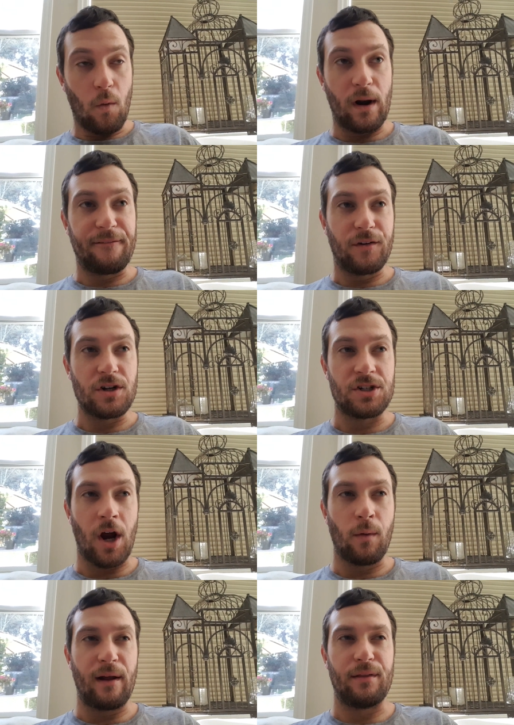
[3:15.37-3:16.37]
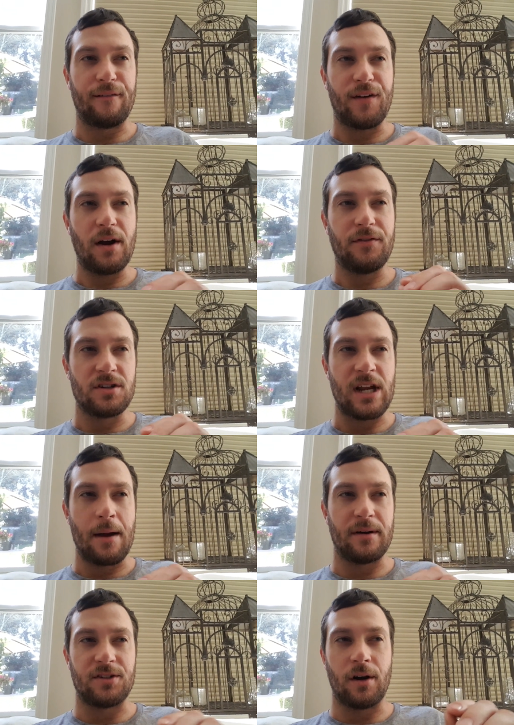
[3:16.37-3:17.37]
When I first started, when I, the very first
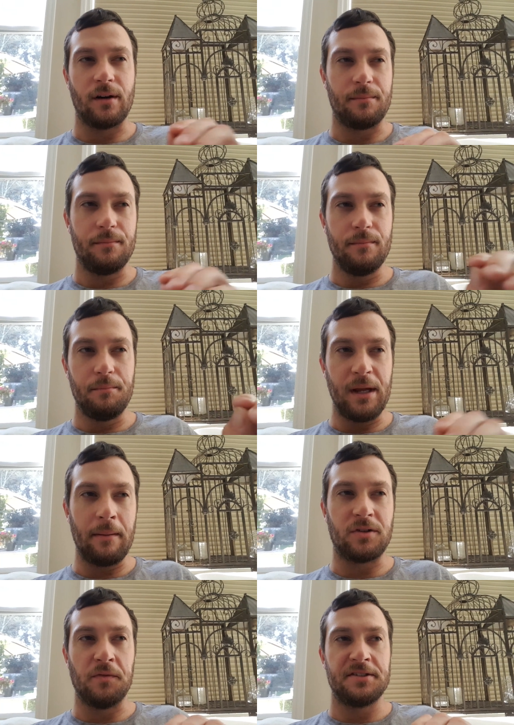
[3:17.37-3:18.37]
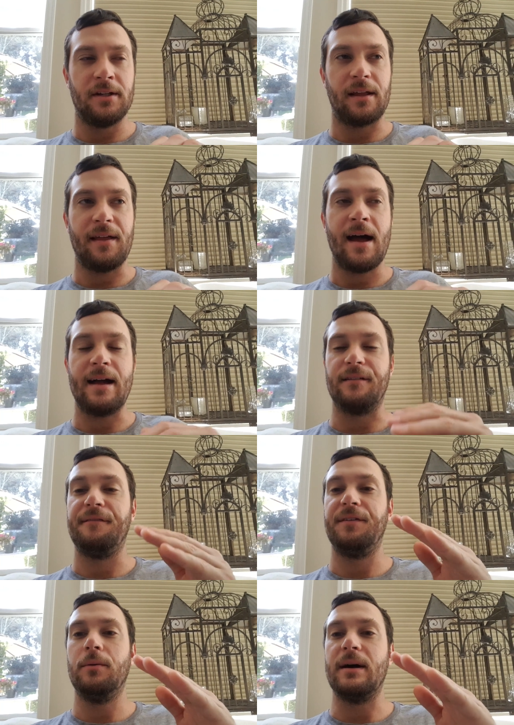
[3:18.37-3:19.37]
time I started being able to whistle like that, I can
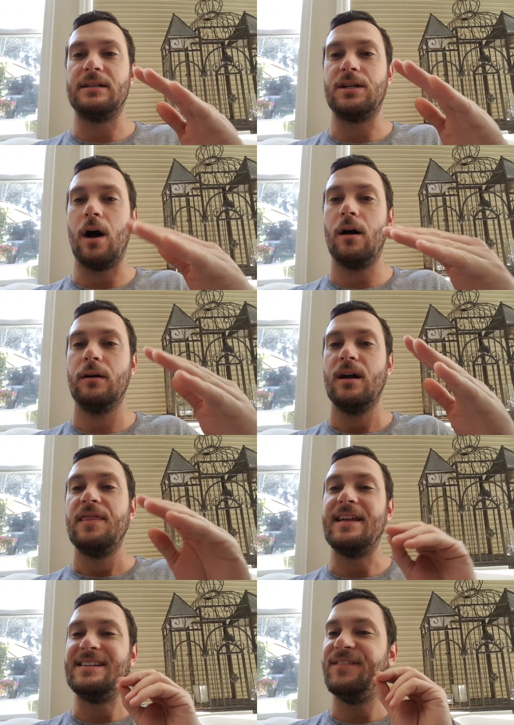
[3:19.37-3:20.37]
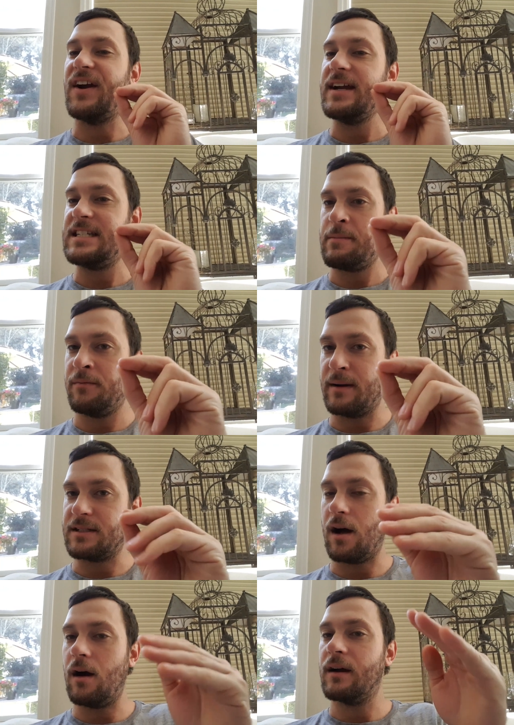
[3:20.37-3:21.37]
feel my tongue, the very tip of my
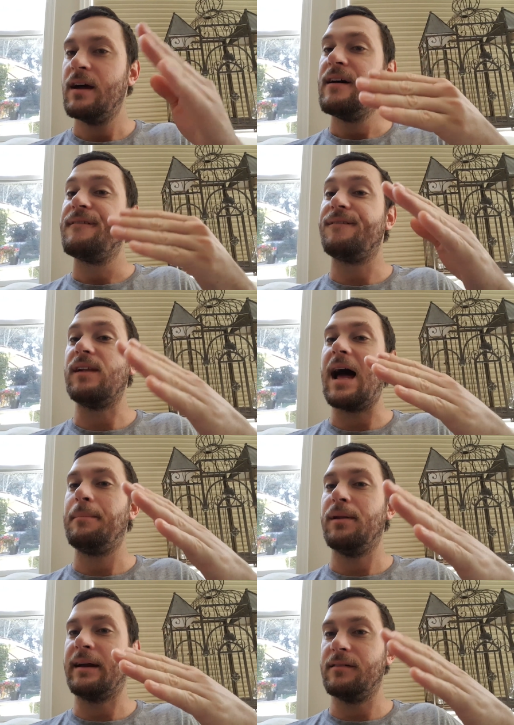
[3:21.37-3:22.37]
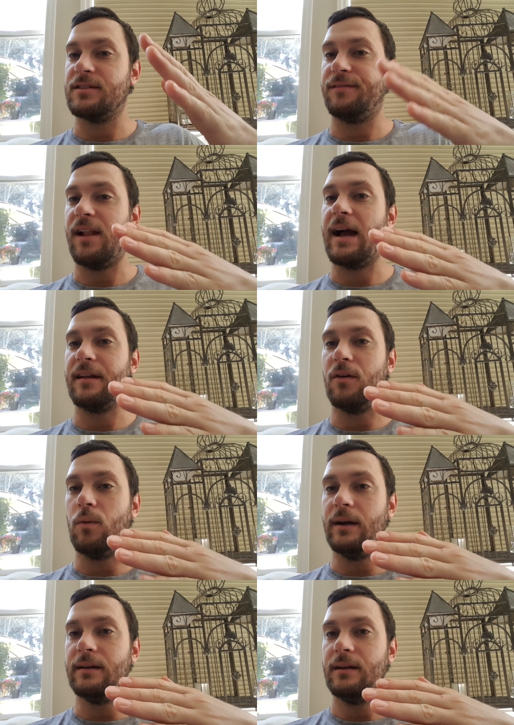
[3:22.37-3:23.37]
tongue, flap like it was a flag in the
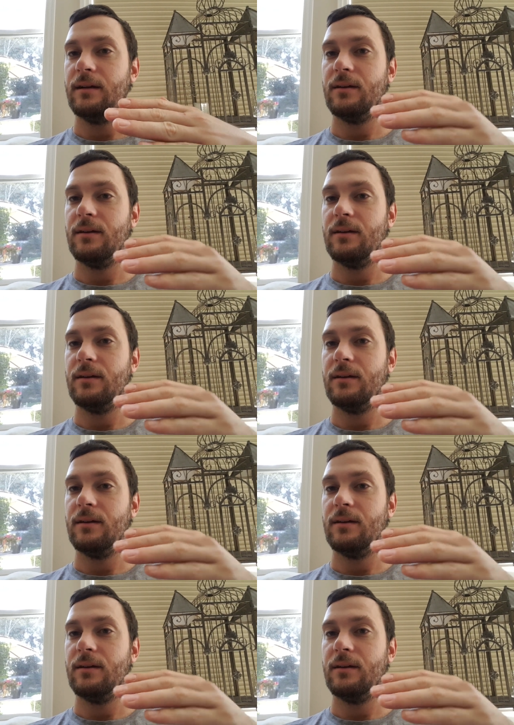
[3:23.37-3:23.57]
wind.